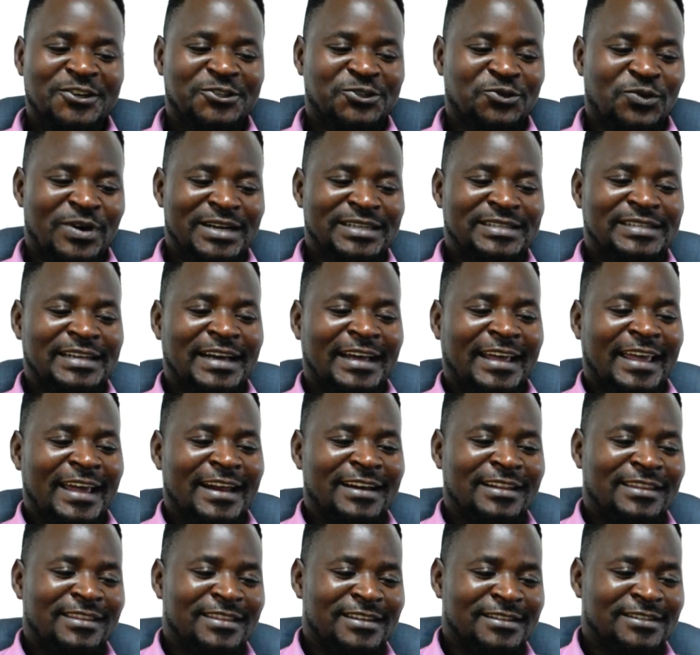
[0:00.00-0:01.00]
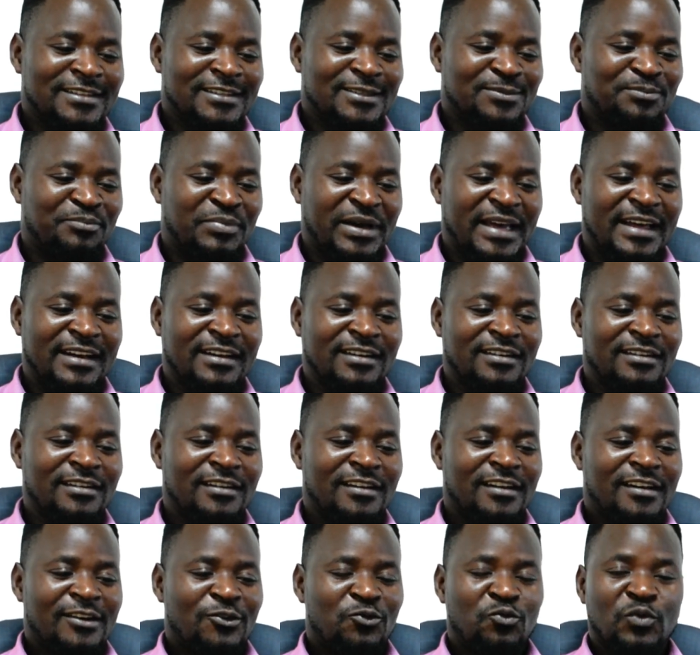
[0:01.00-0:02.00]
So once again, this is Ben.
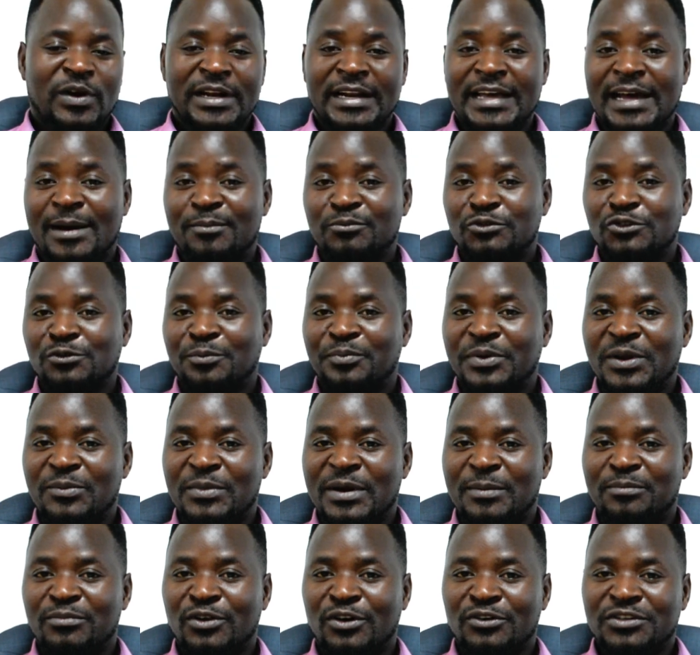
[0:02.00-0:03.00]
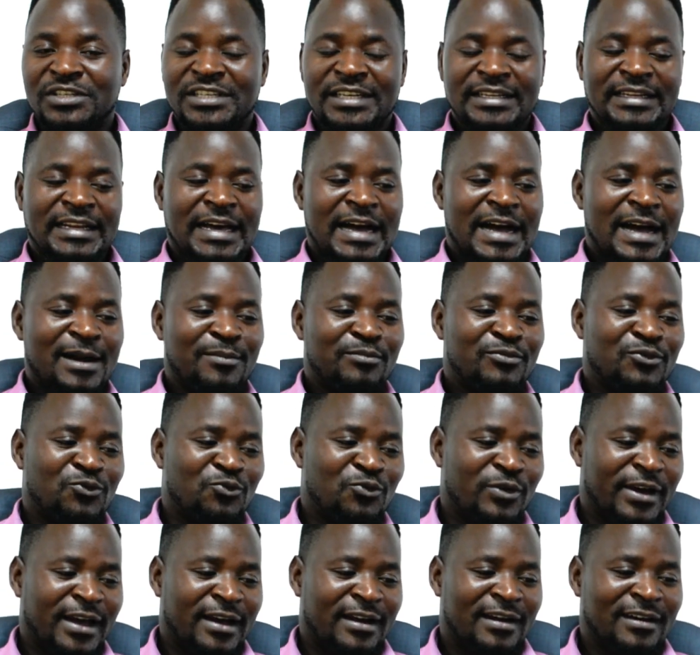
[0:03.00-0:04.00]
Welcome to Premier Blockchain Hub,
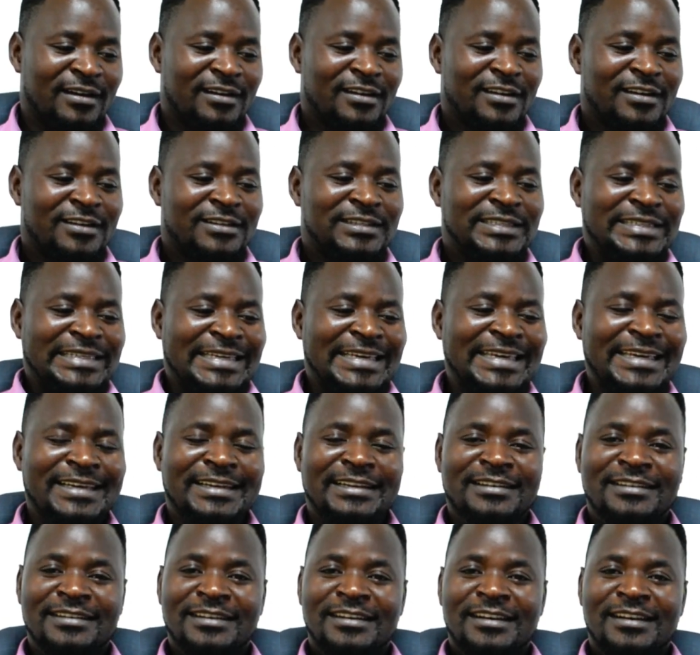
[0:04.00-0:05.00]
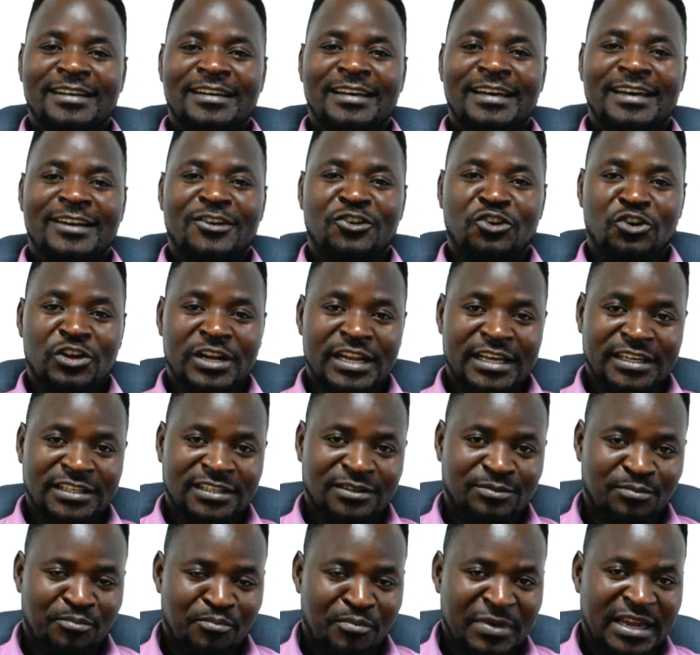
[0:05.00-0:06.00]
where skill and
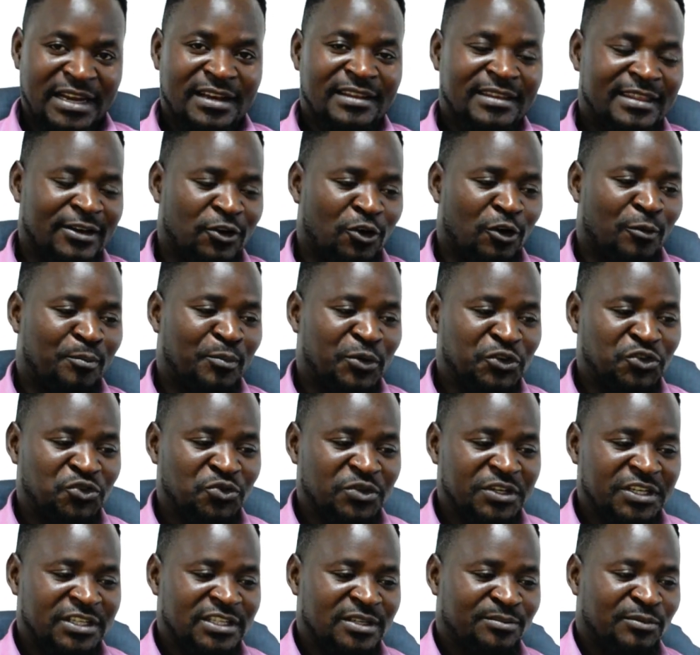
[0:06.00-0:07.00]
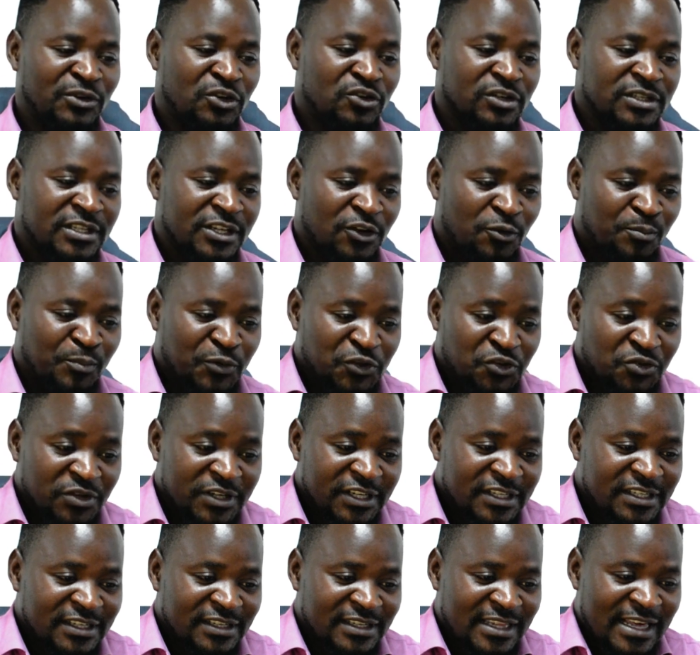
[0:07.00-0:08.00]
knowledge meet the opportunity, because the
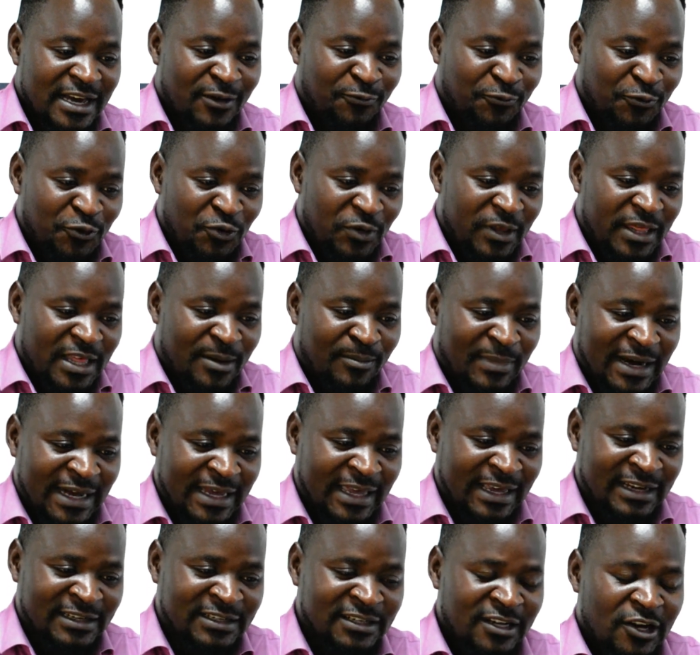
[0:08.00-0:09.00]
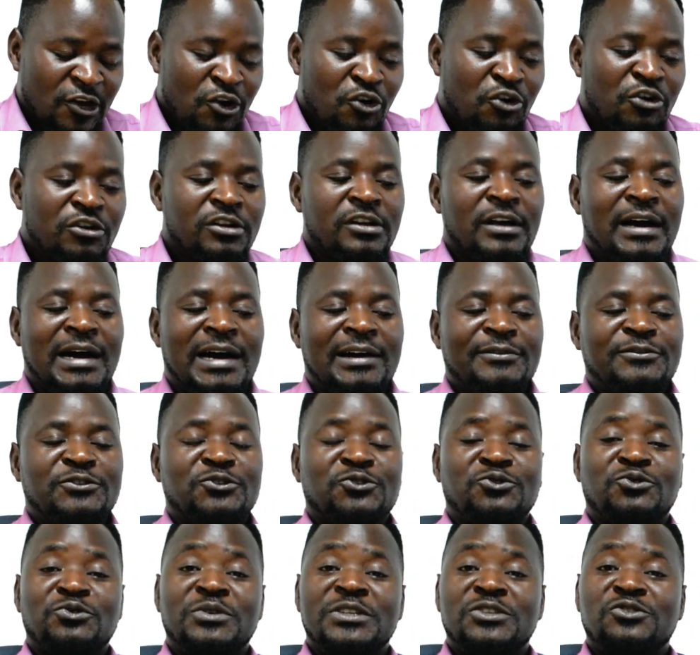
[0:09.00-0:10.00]
opportunity is there for you in the market. All you have to
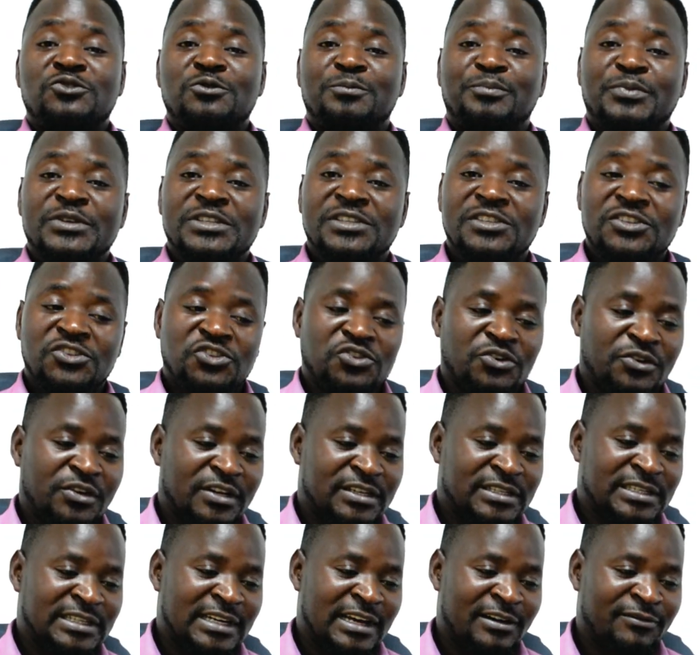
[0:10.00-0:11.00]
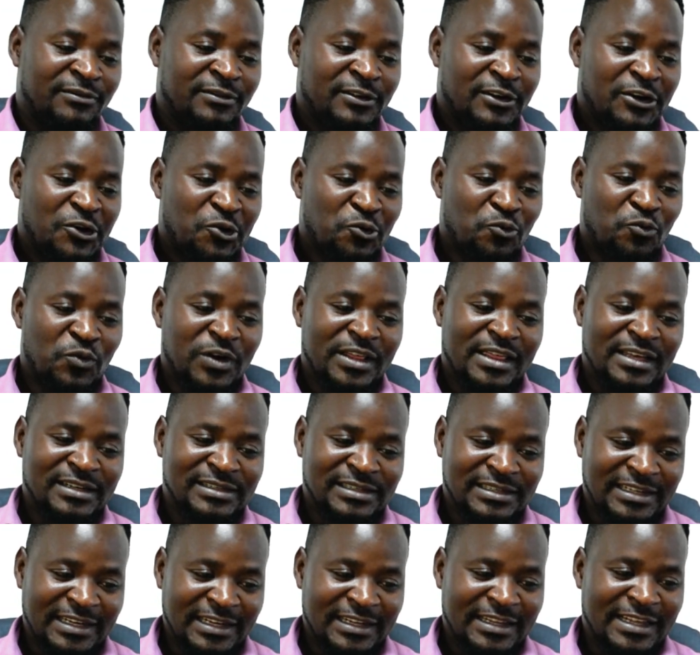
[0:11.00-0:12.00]
do is to position yourself with the
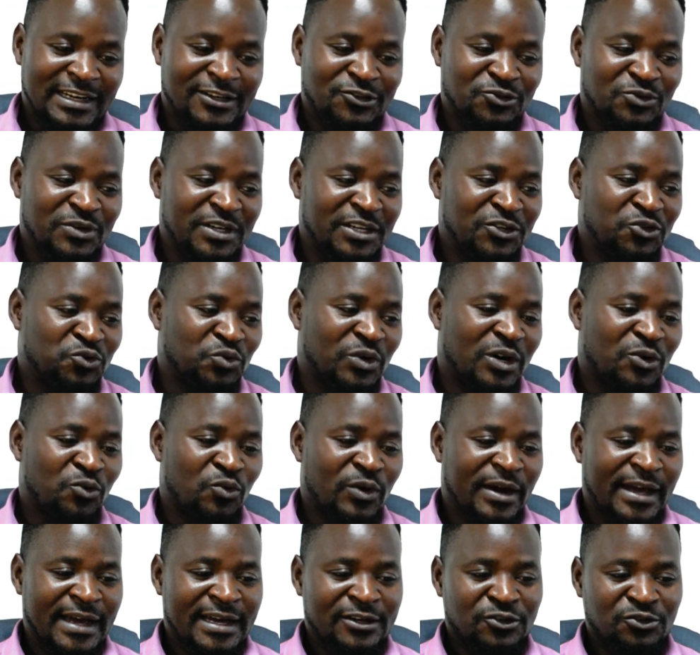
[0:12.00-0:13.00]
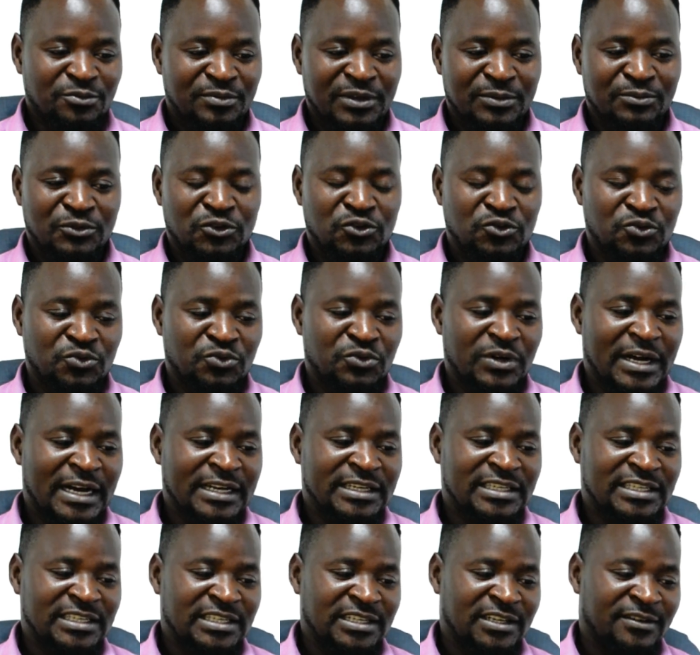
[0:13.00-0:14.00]
skill that you need to acquire to be able to
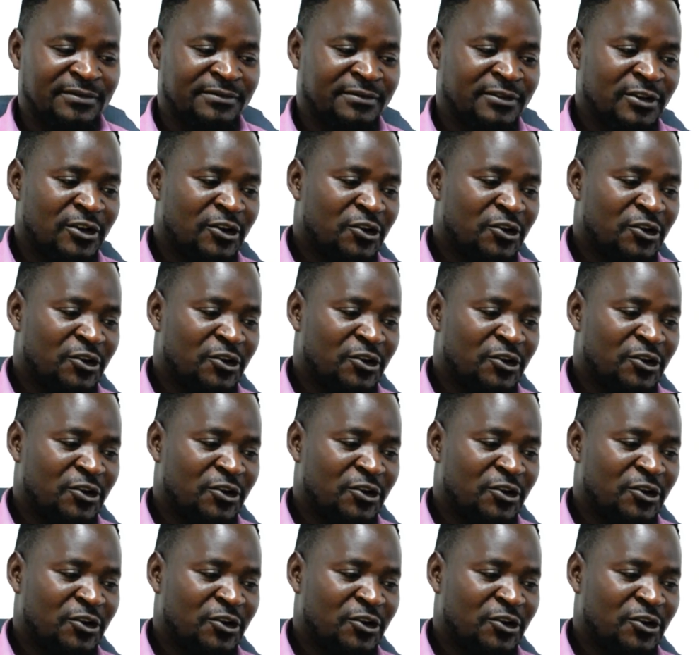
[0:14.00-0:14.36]
achieve